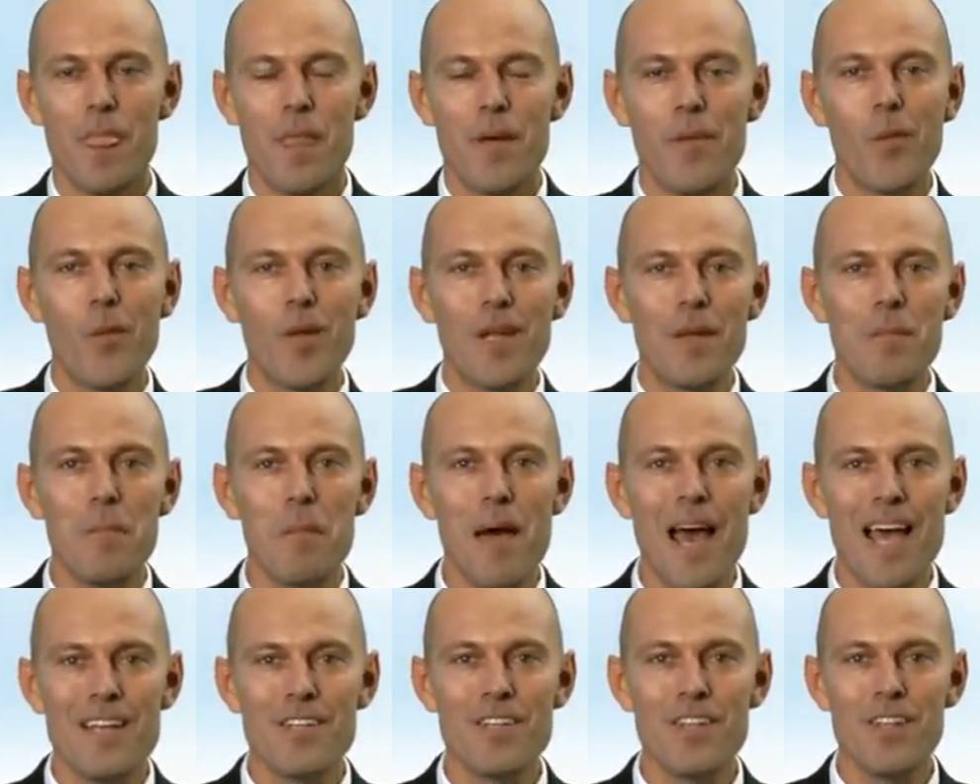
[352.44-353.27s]
Well,
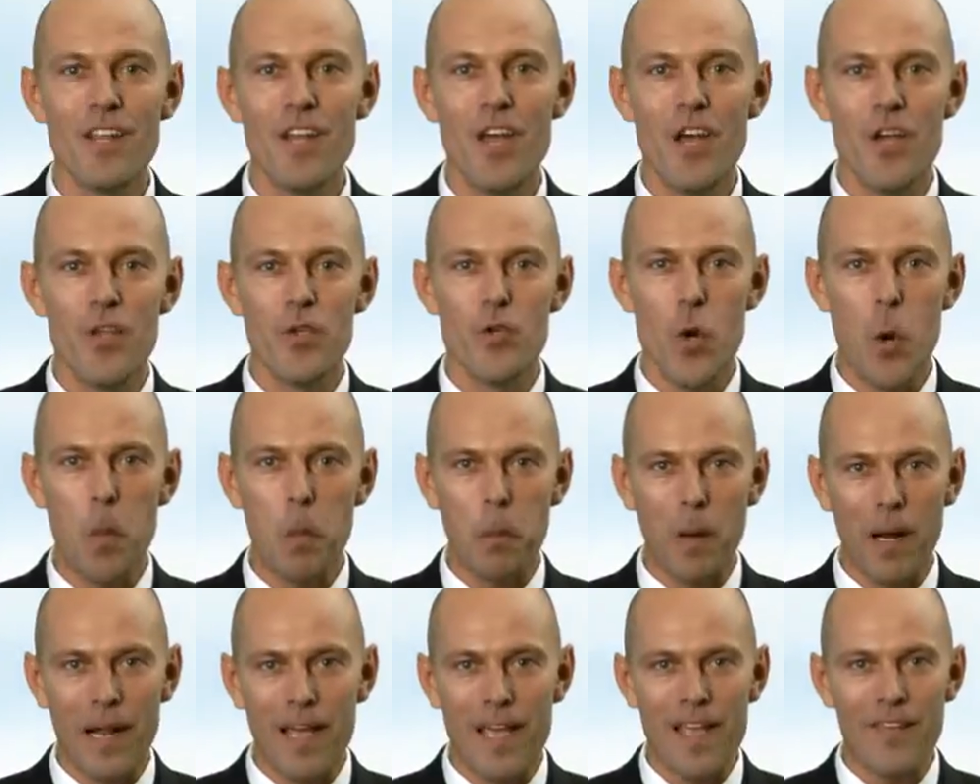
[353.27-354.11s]
imagine you're
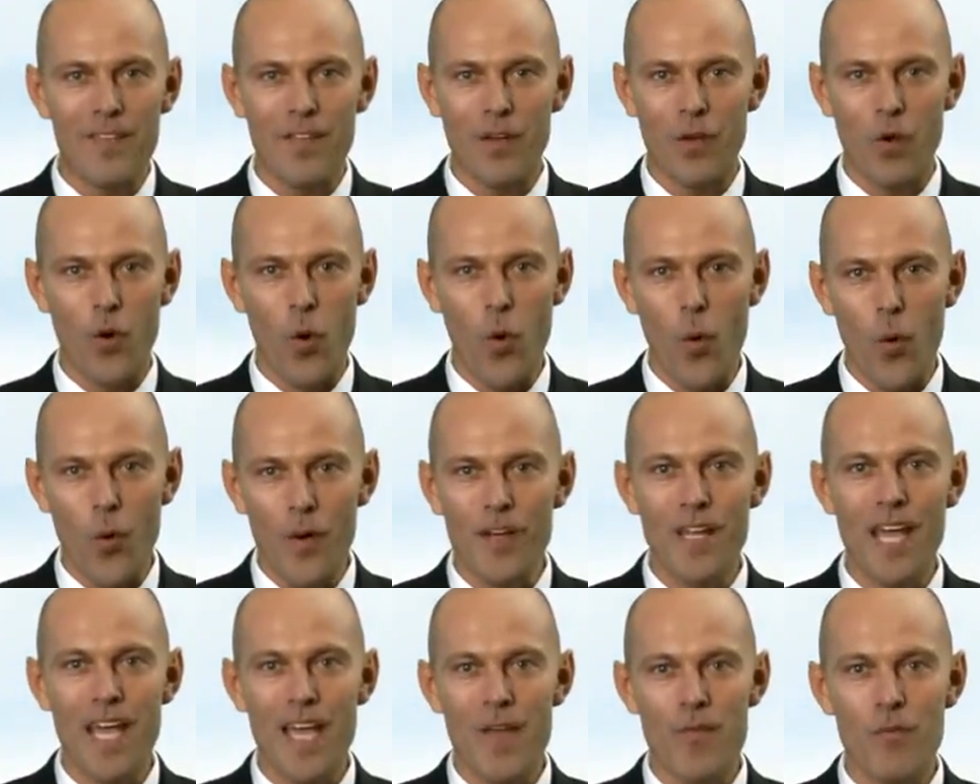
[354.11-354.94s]
playing the coin
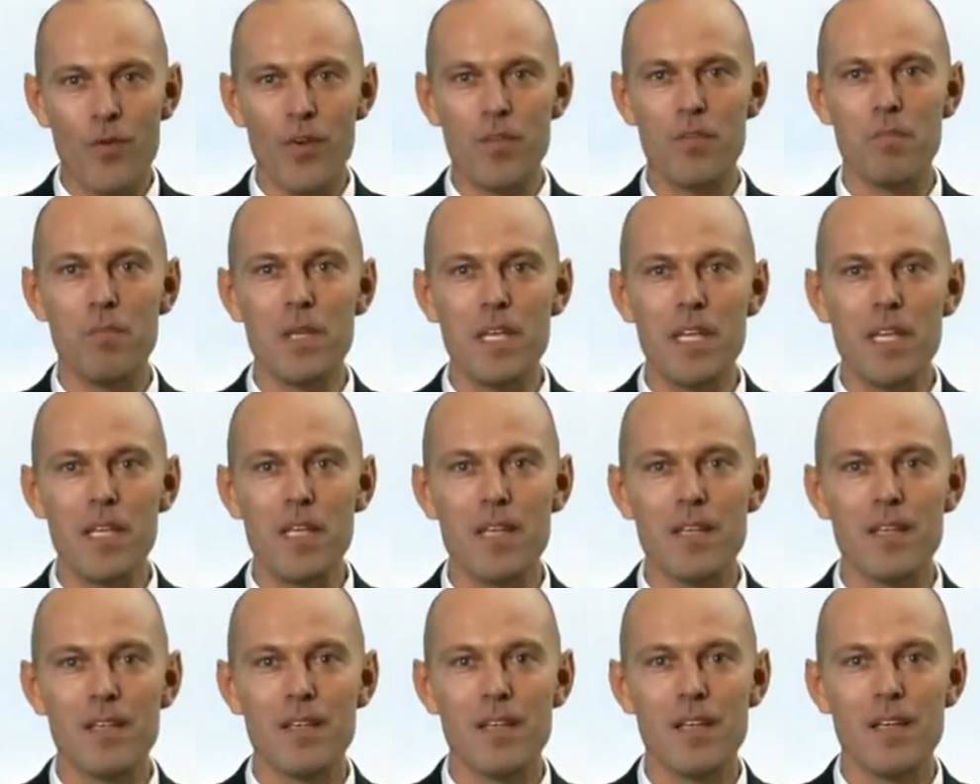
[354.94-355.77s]
game with me,
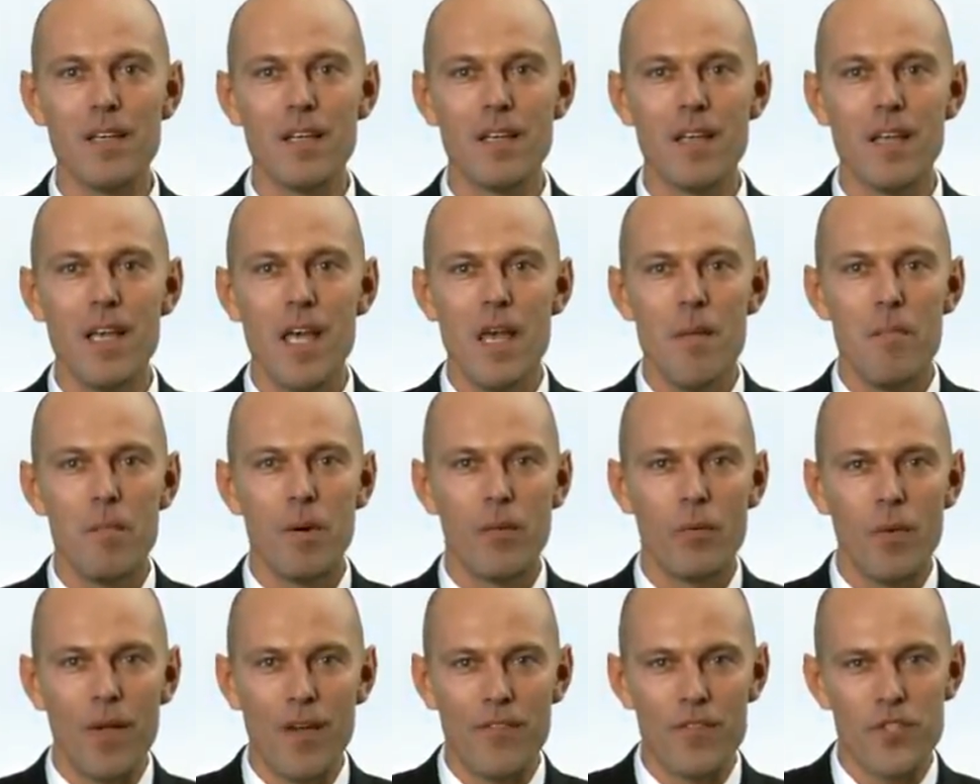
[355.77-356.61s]
but
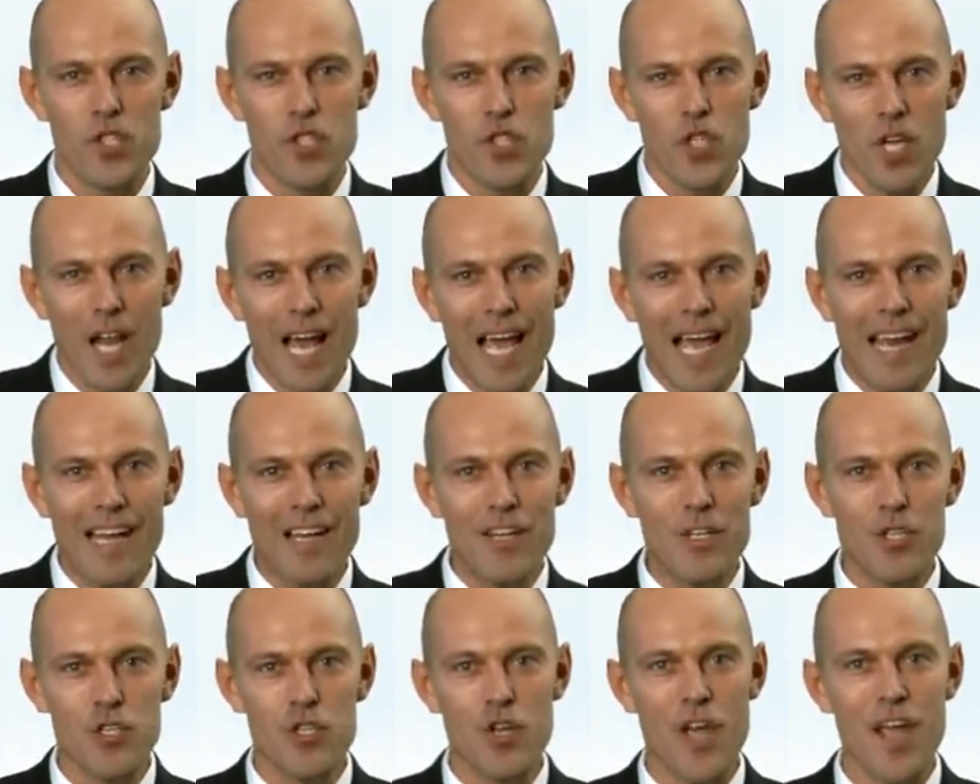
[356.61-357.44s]
we have slightly
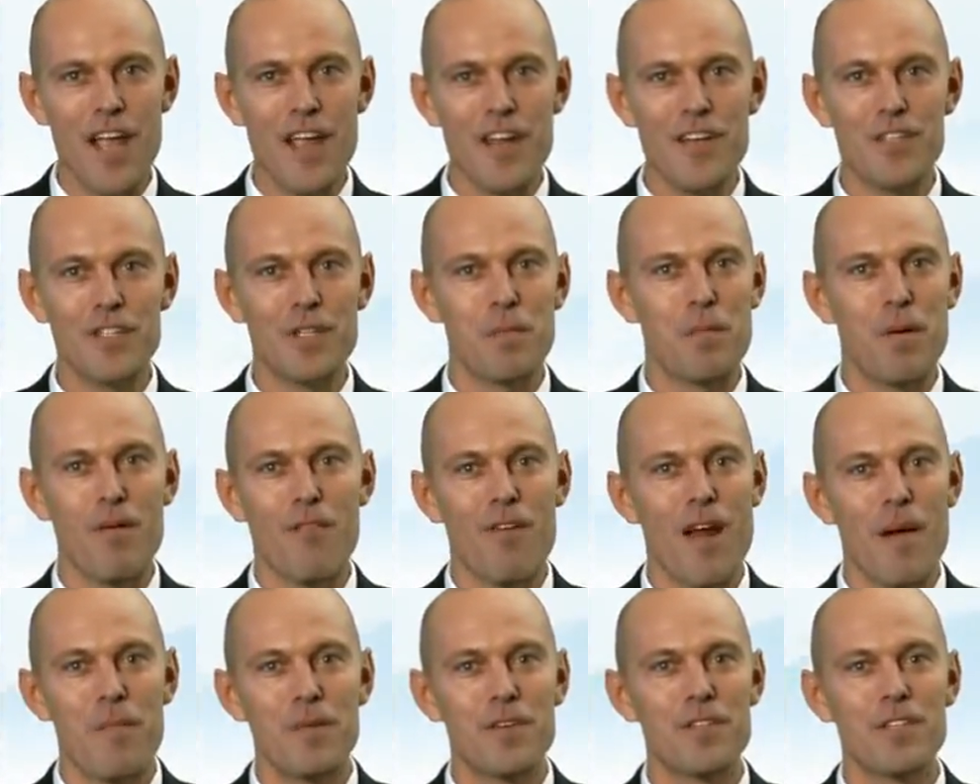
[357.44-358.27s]
changed the
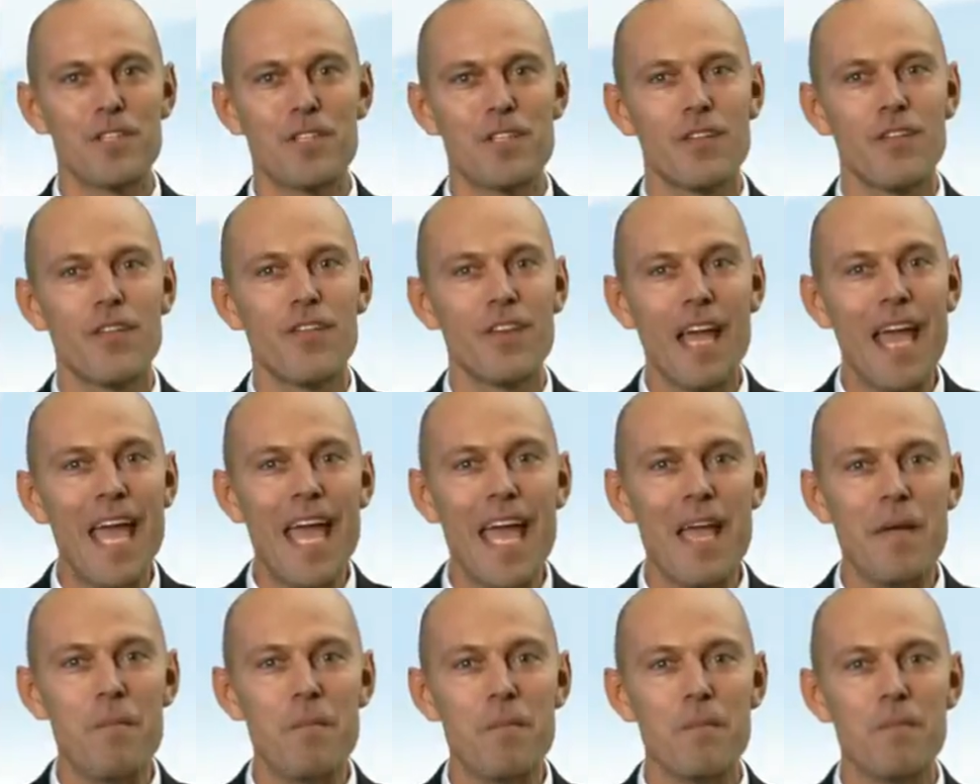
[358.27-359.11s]
parameters of the
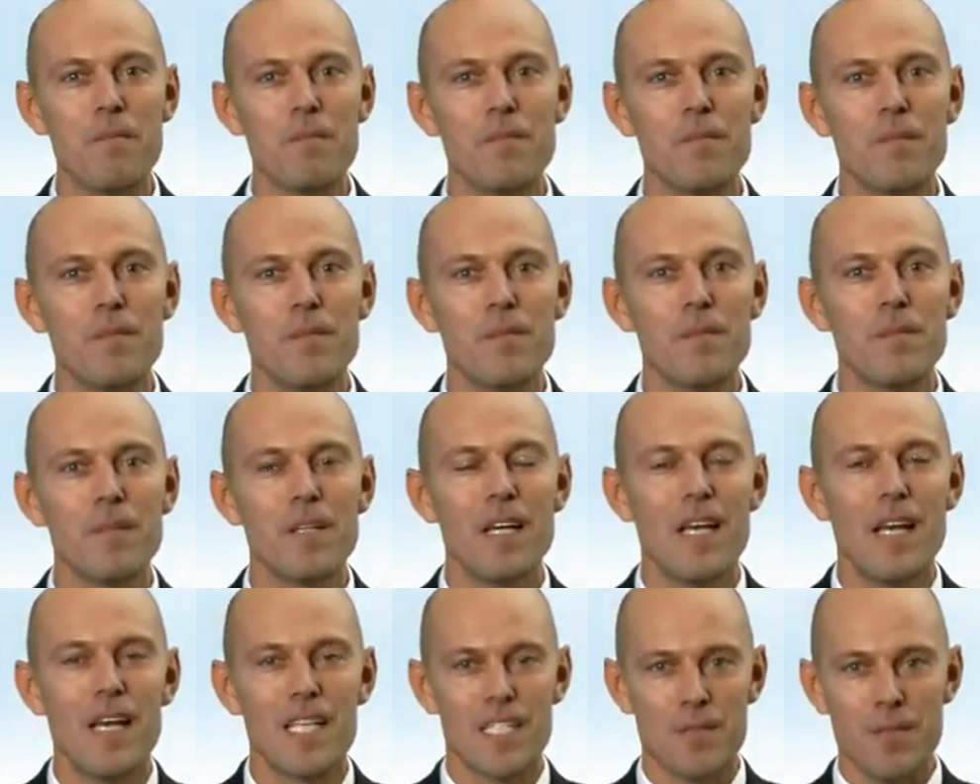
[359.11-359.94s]
game.
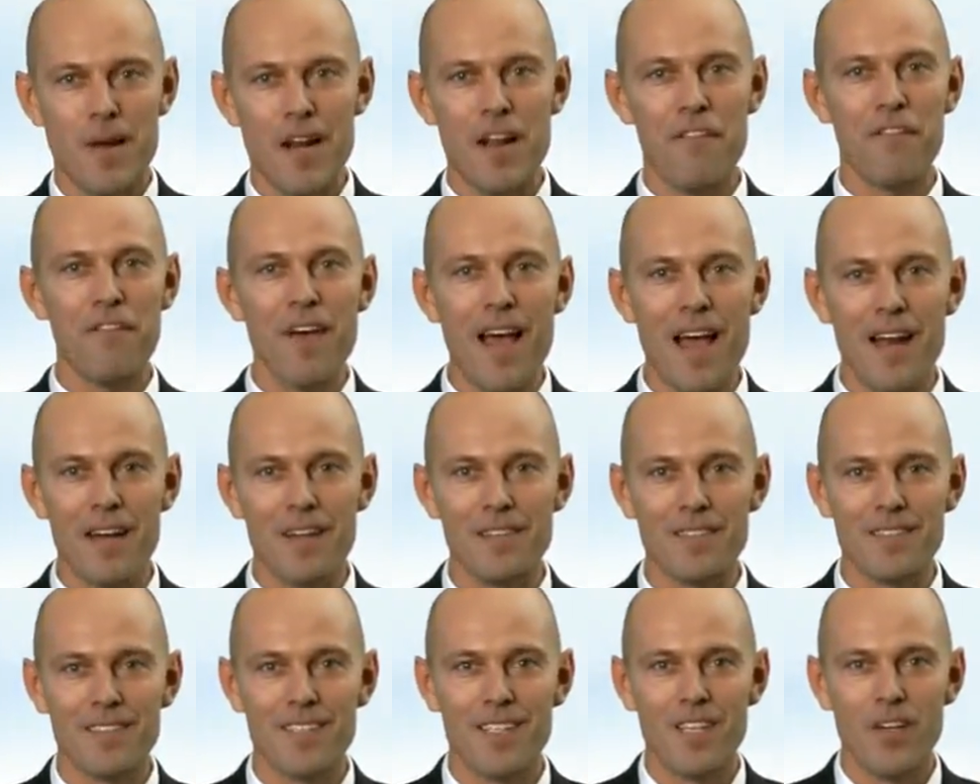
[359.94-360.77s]
As a matter of fact,
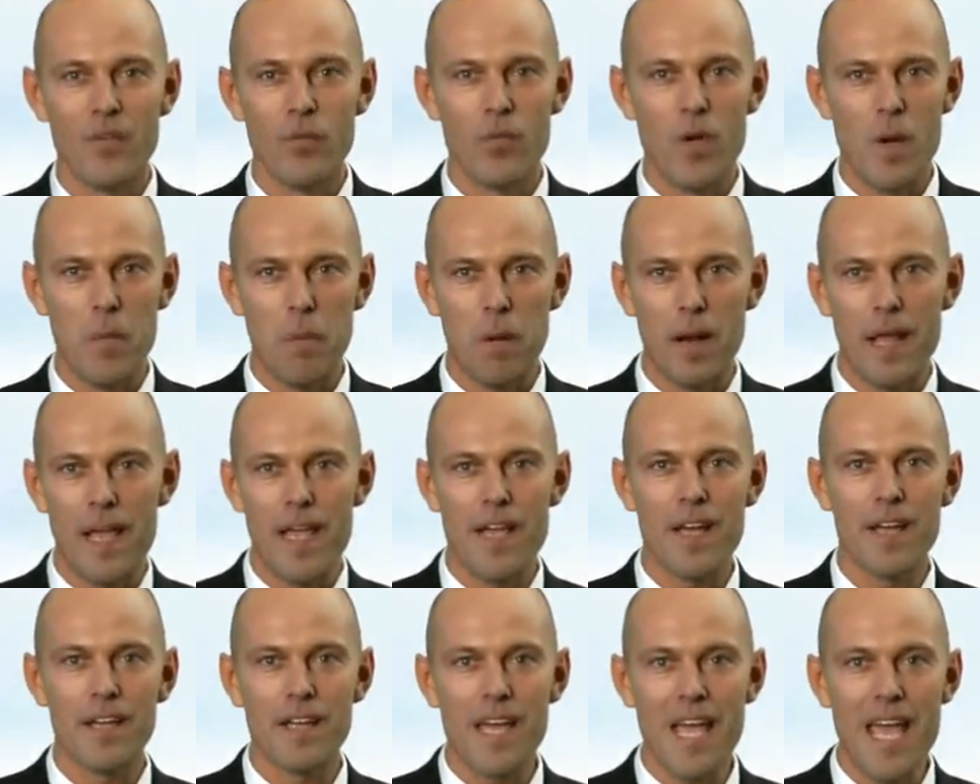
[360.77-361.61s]
we're playing
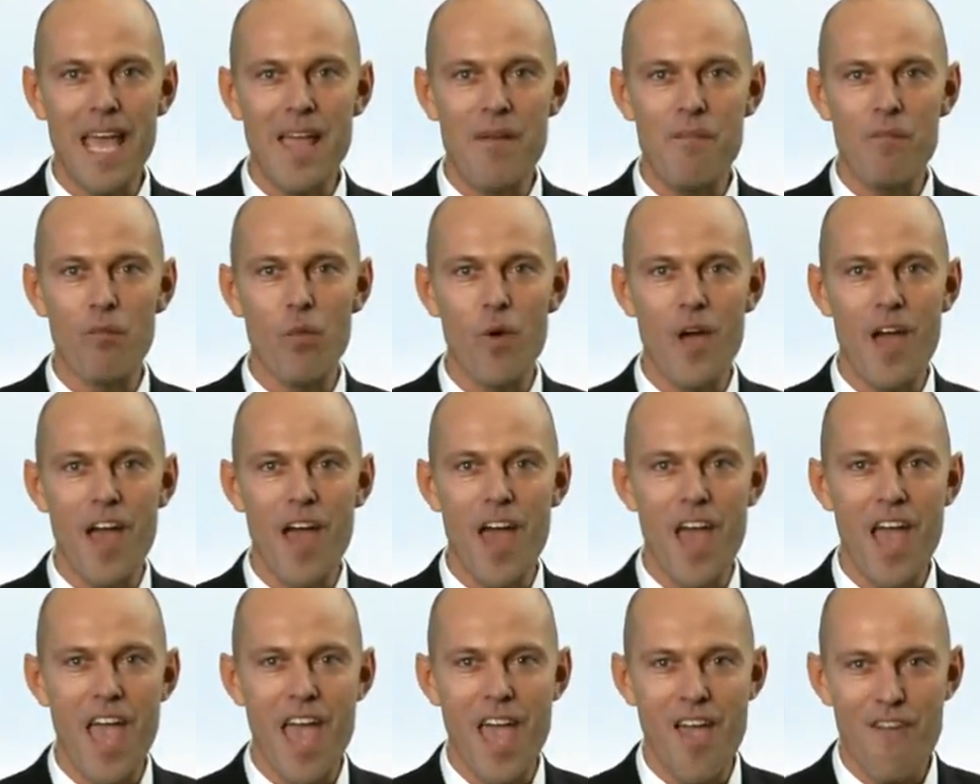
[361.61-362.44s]
a game where
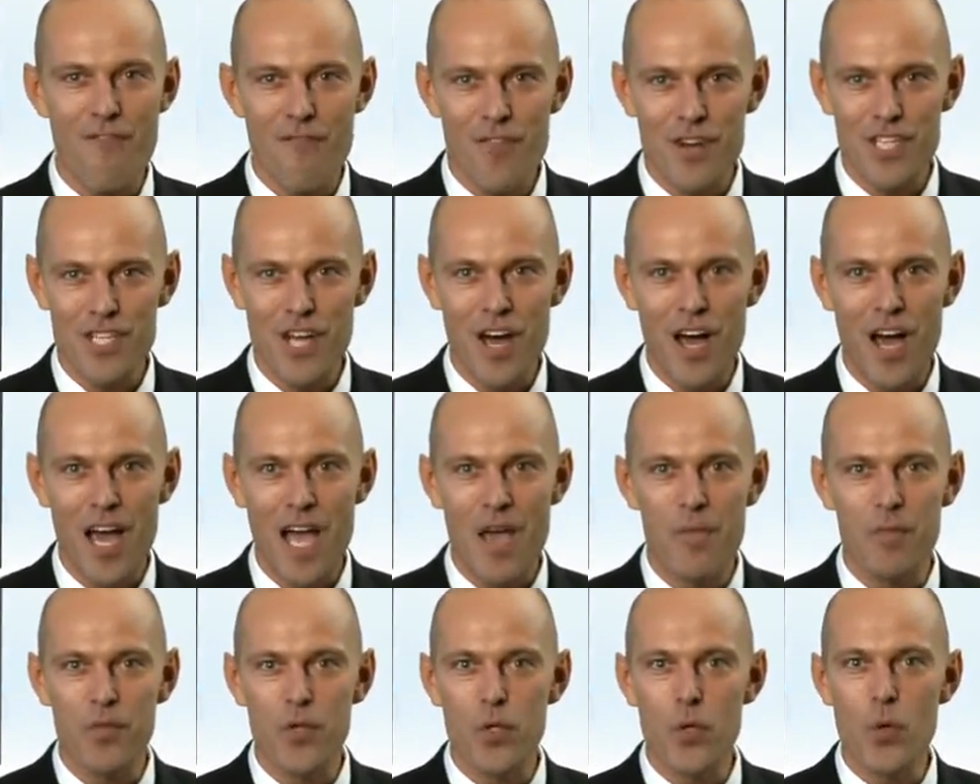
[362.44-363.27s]
every
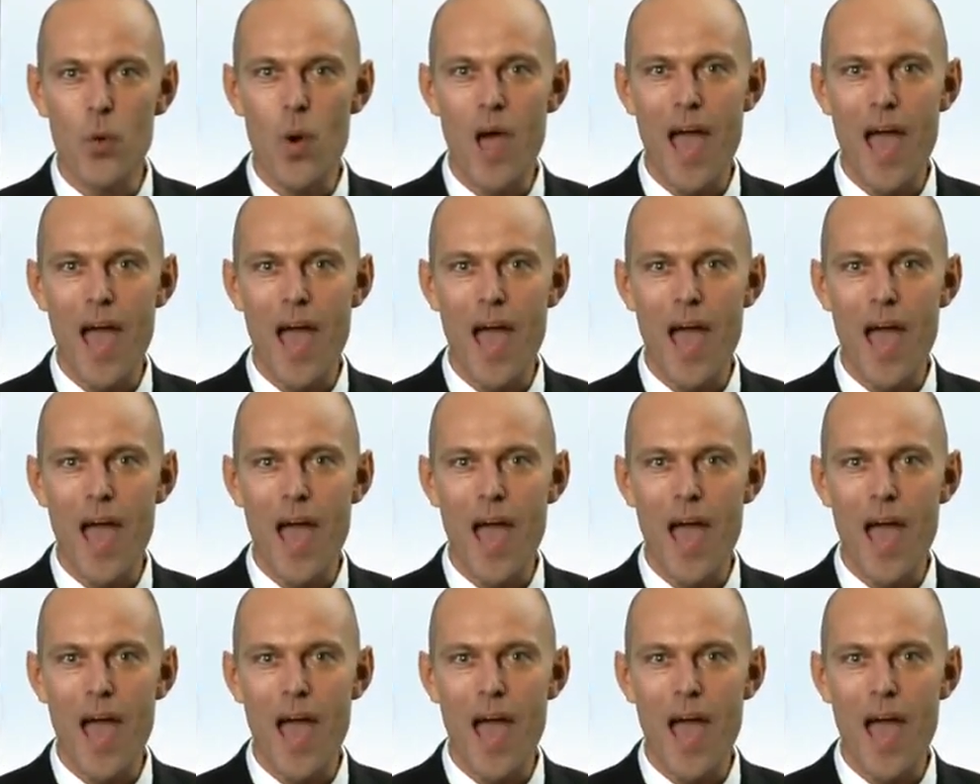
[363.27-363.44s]
time you